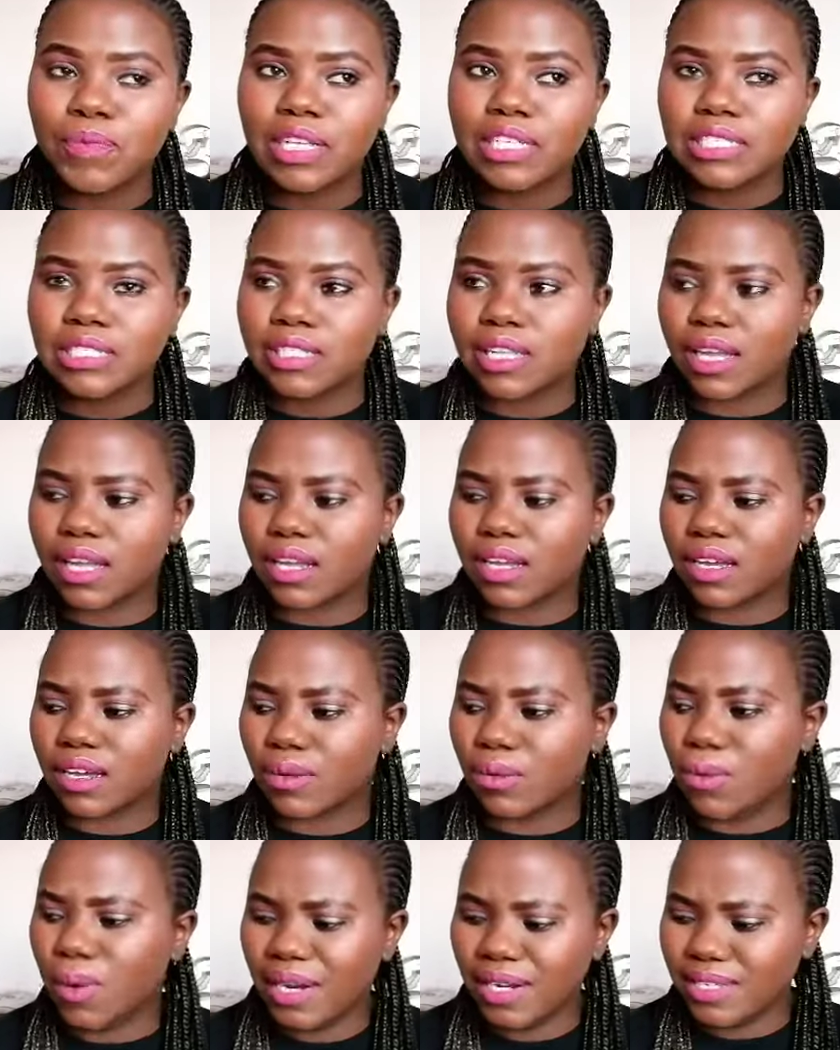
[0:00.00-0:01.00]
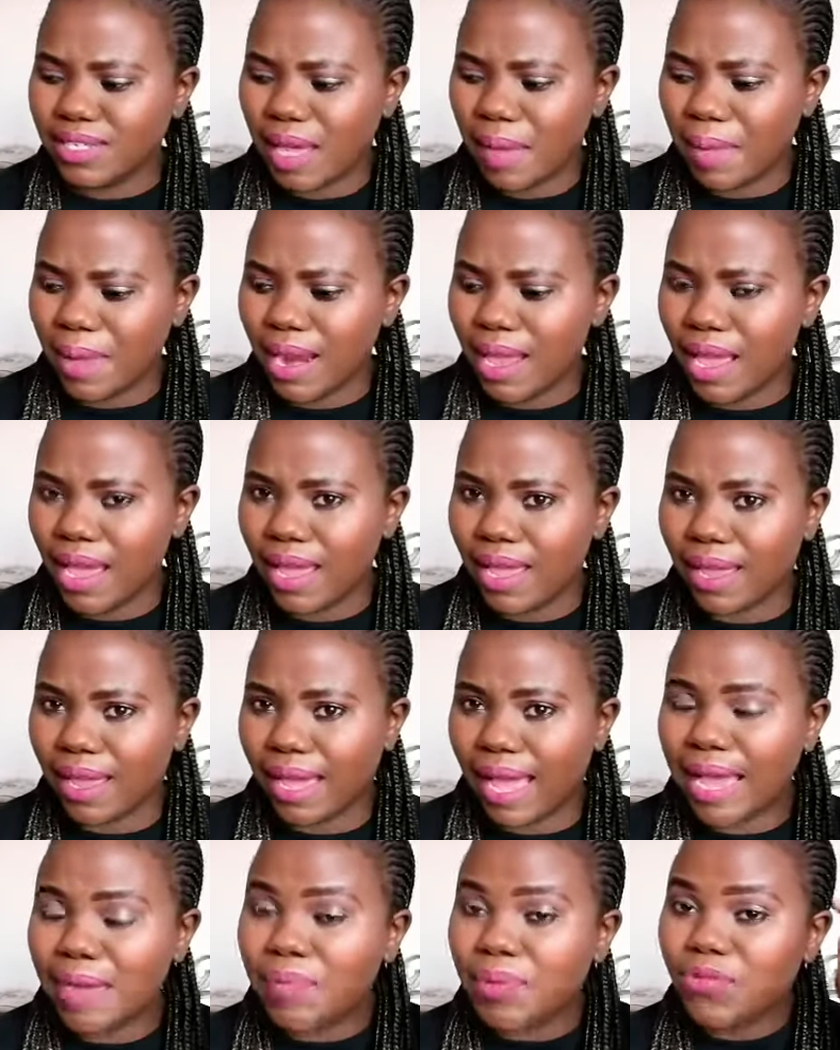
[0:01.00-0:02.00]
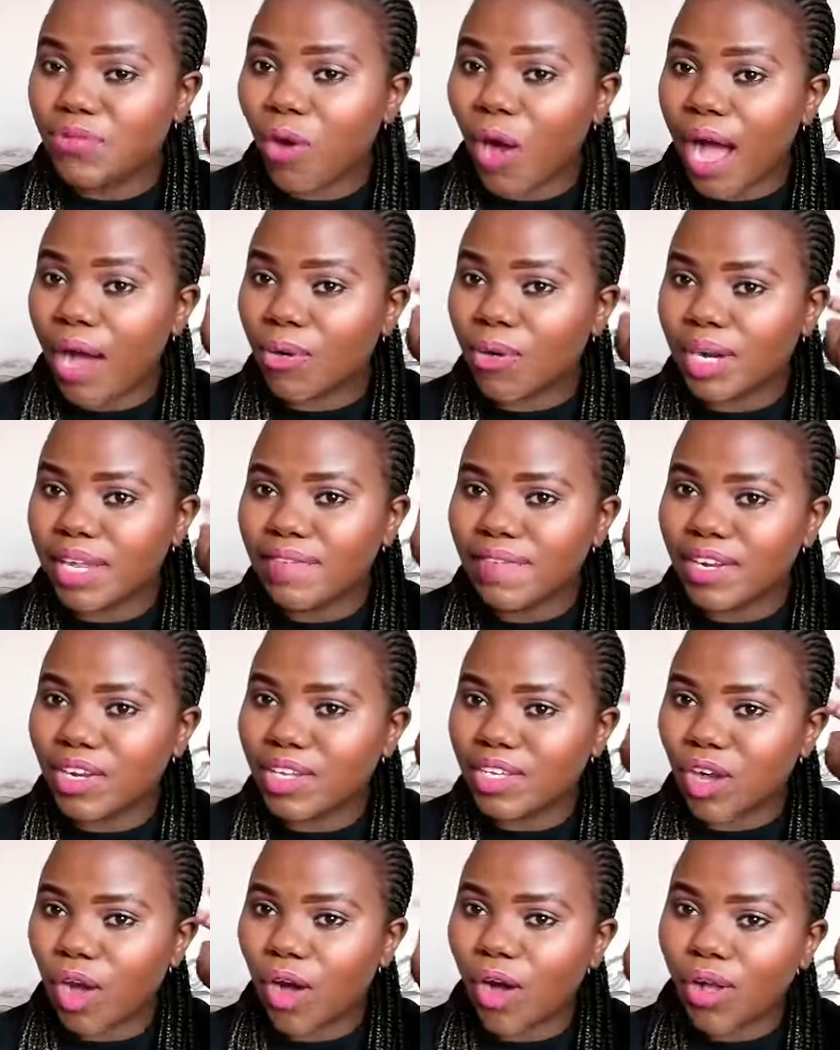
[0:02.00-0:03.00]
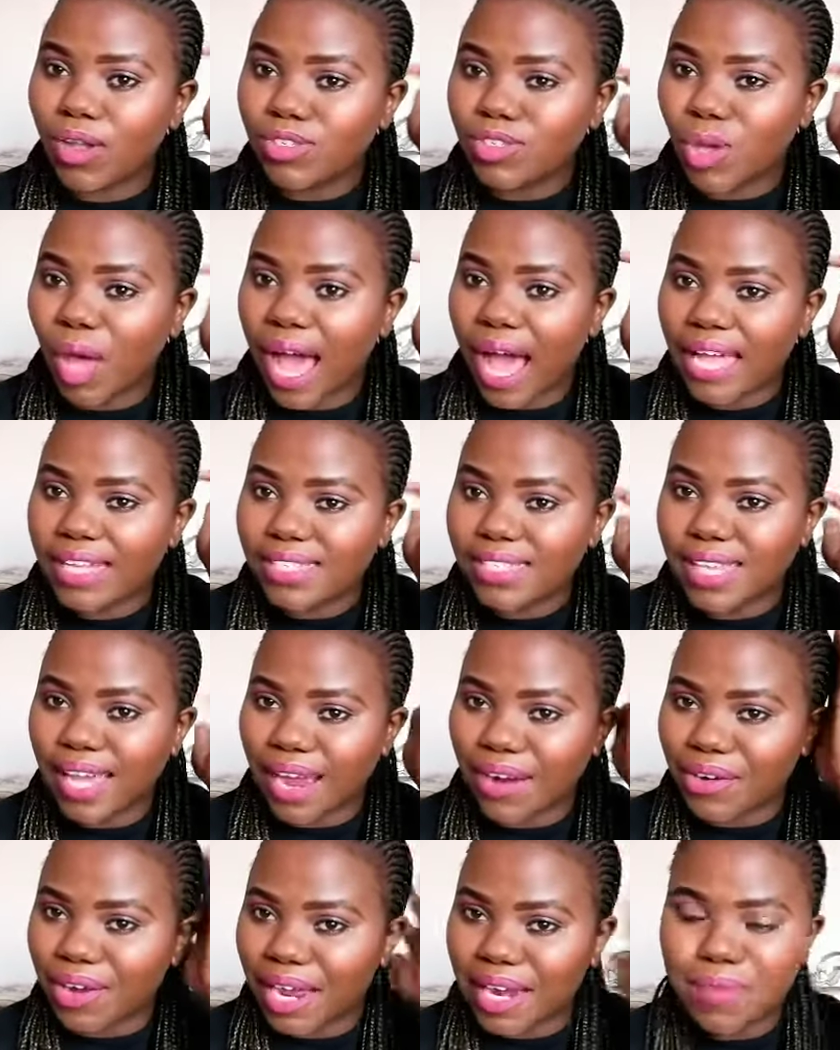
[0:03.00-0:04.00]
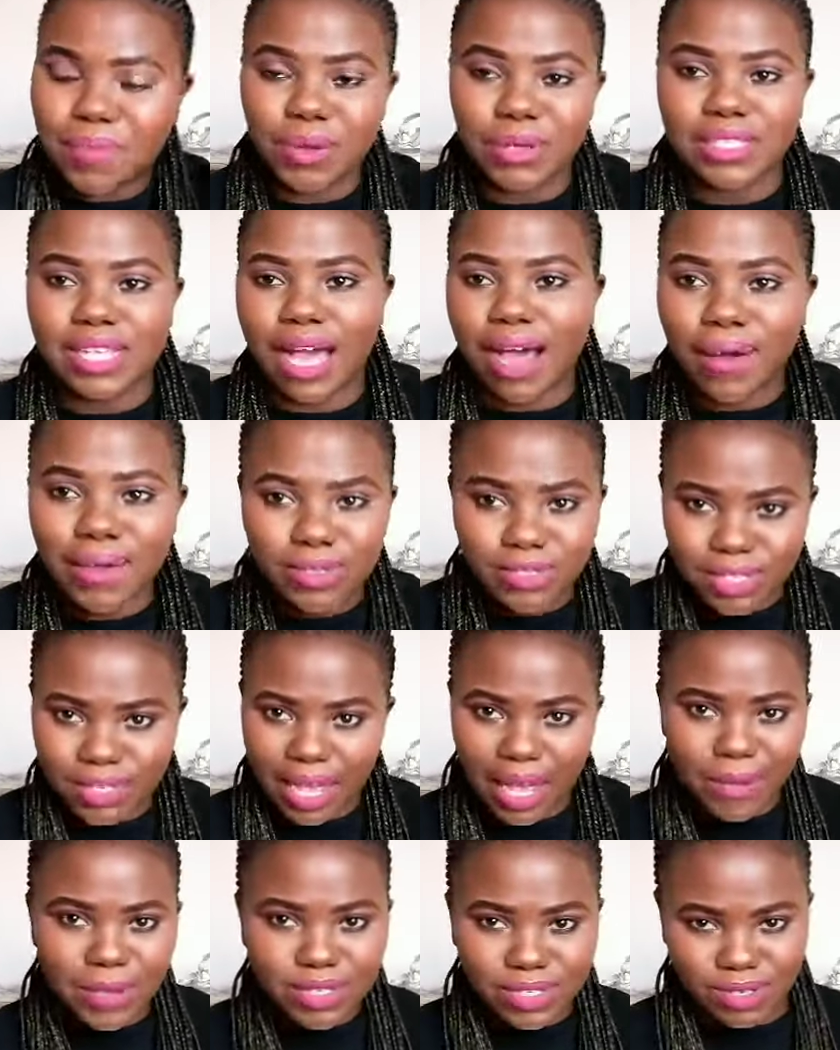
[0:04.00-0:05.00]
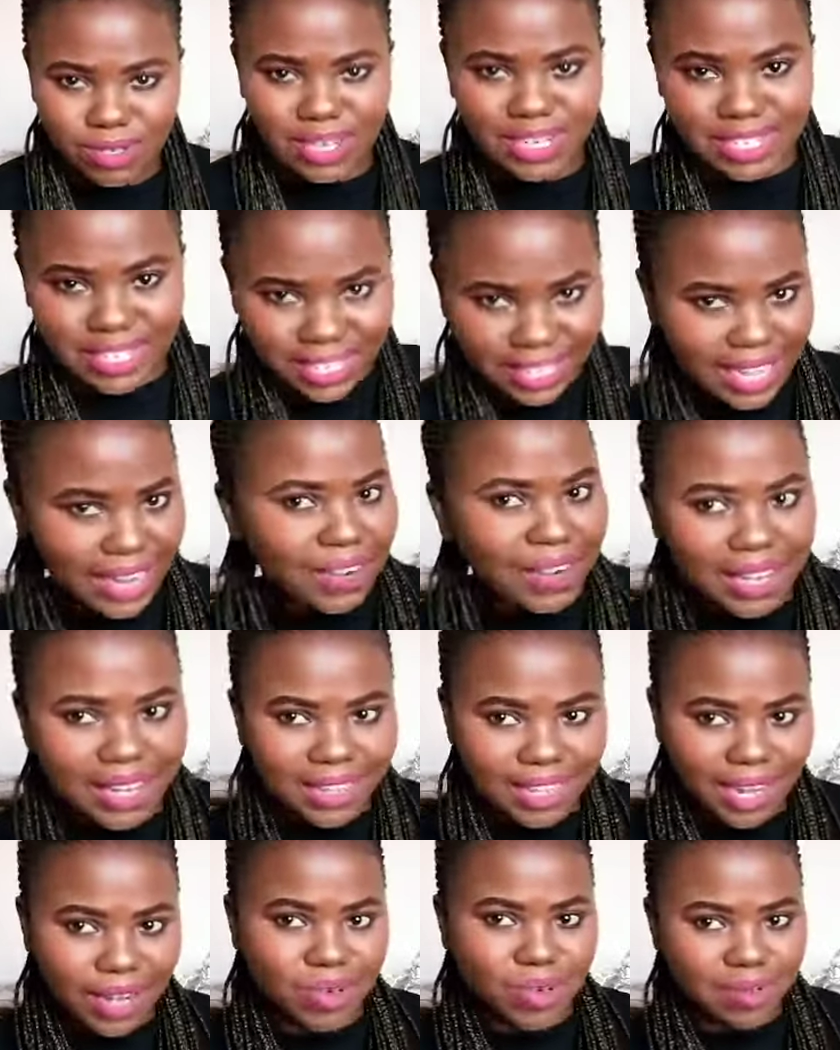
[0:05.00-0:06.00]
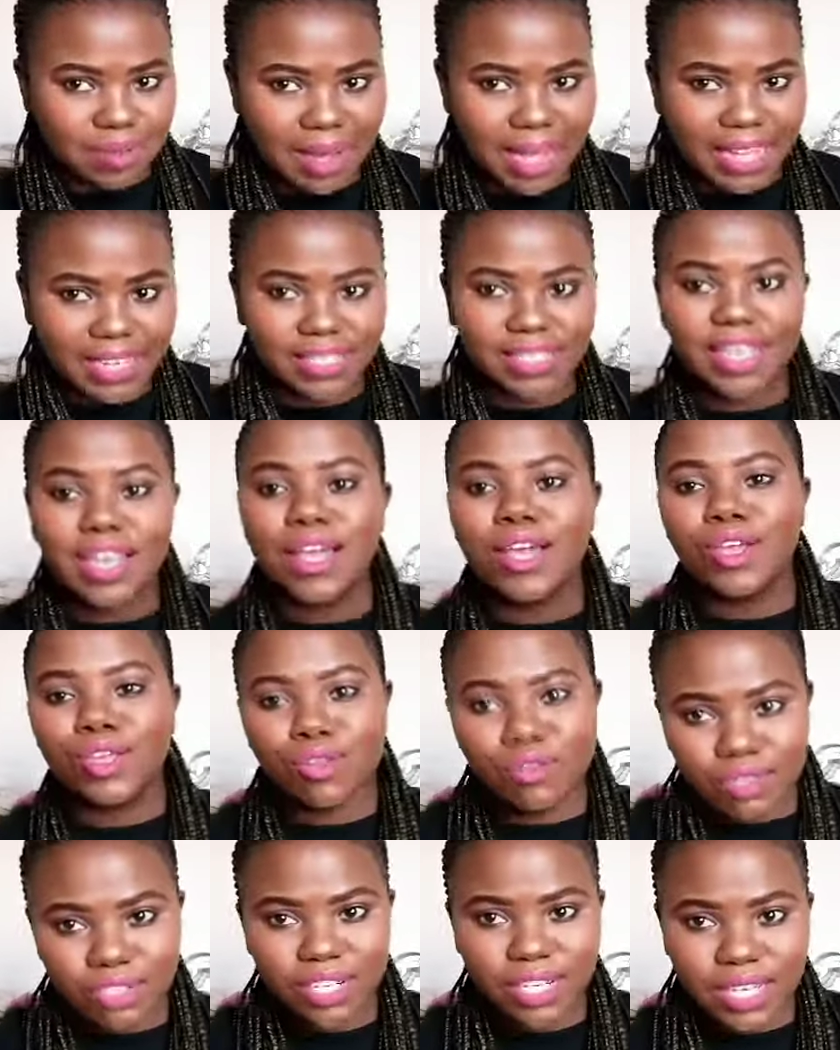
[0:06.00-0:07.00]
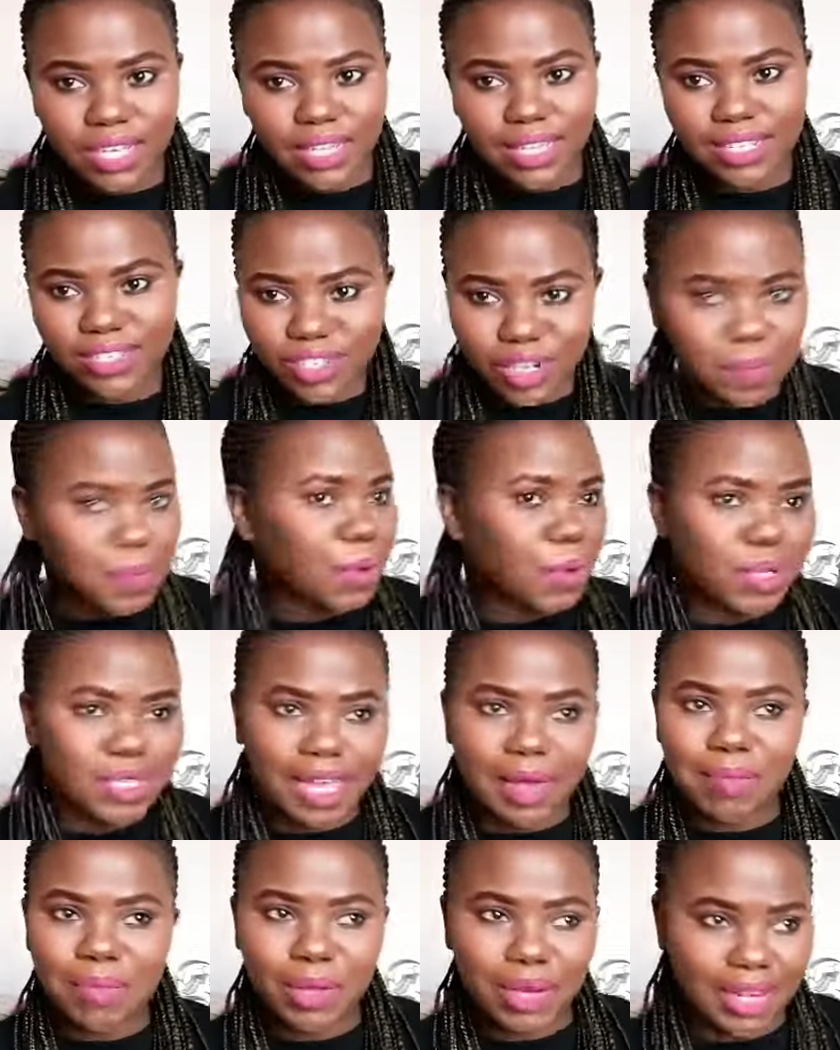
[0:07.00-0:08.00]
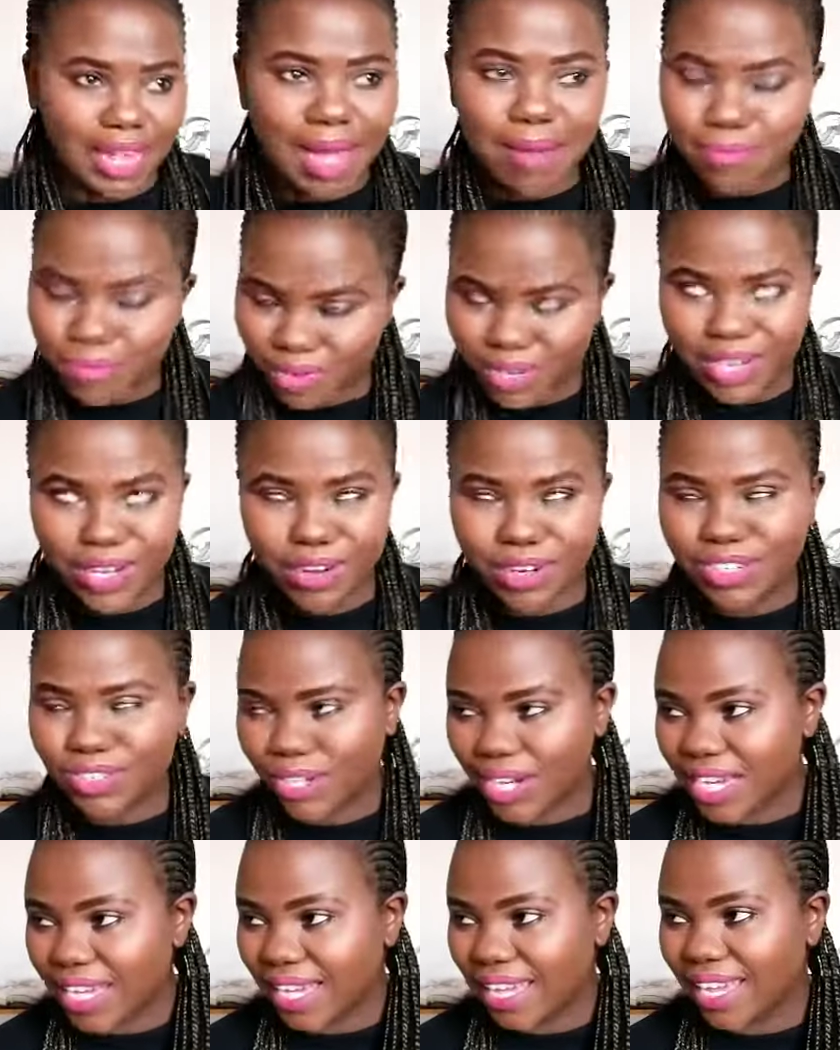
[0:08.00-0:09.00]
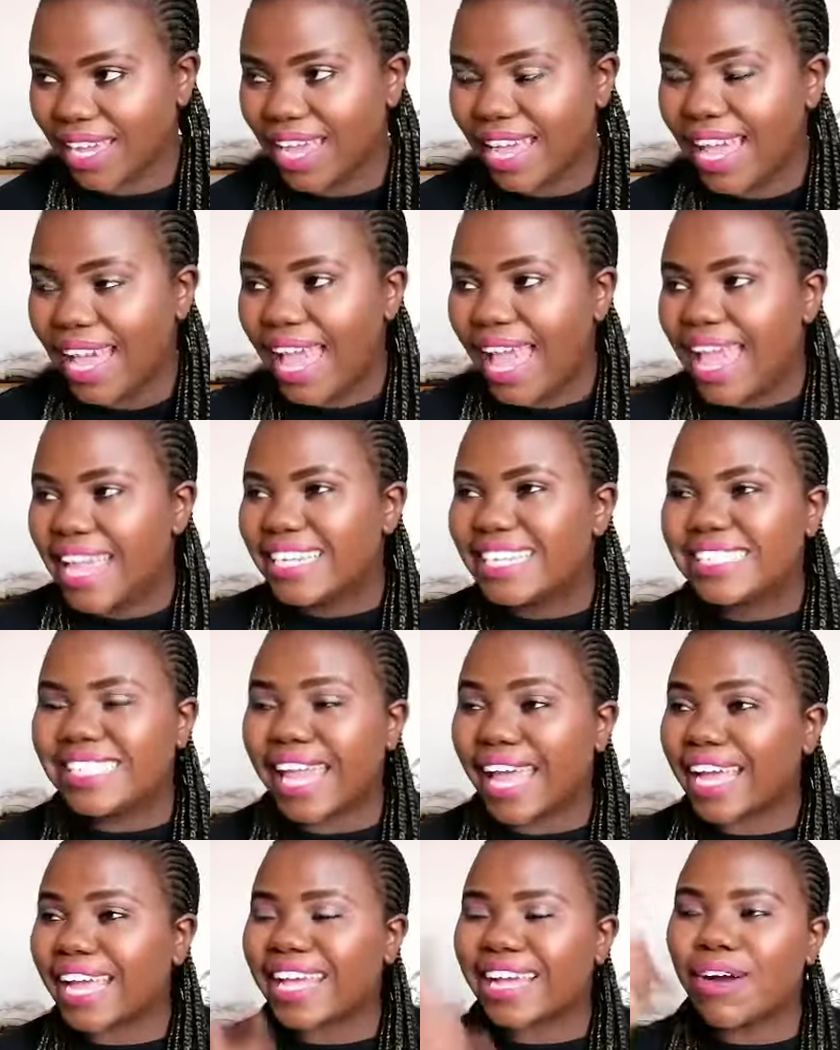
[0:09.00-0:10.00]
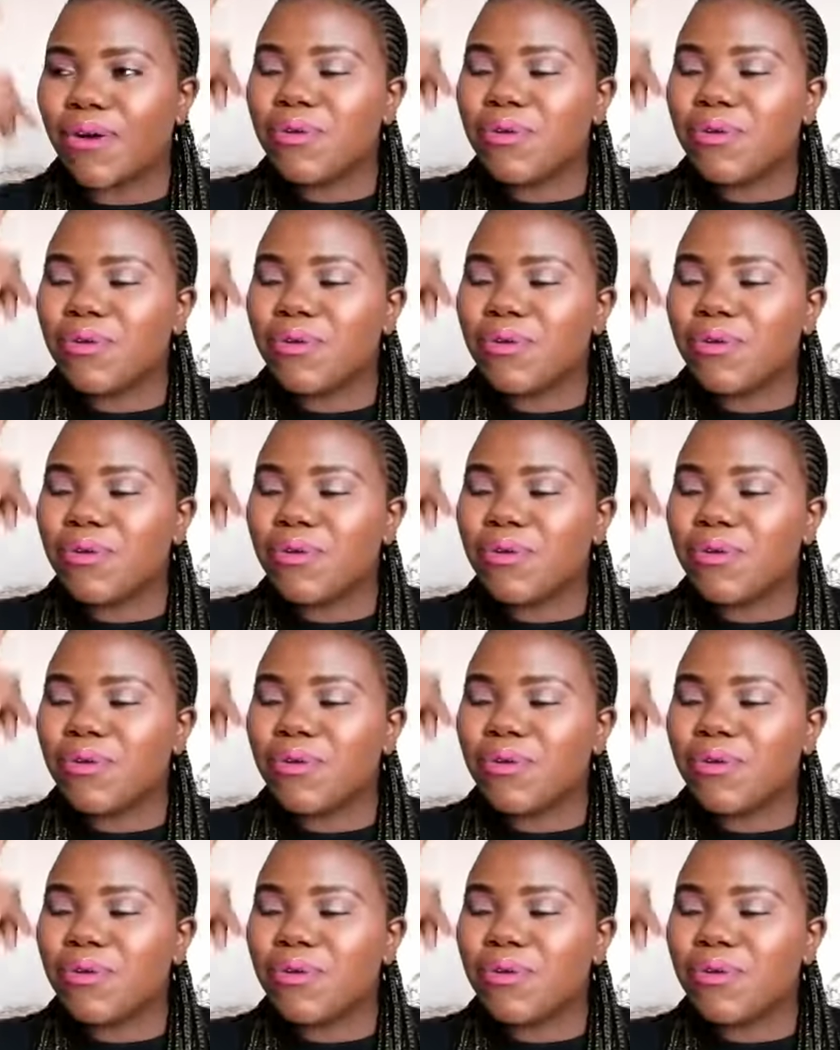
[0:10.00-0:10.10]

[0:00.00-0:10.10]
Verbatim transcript: This is like, what is happening? And before I could even also answer Ariana, because I was, I was gonna tell Ariana that I don't mind you drinking the drink because I'm not, I'm really not drinking. he's like,